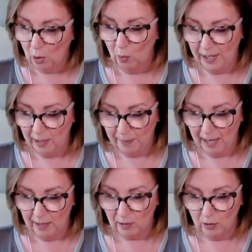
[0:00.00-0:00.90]
Queen of
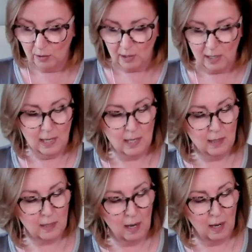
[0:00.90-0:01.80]
Pentacles
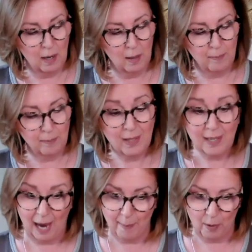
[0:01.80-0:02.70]
is um,
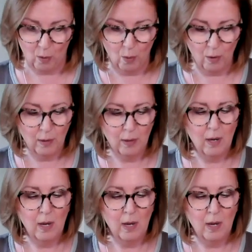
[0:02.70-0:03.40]
Capricorn.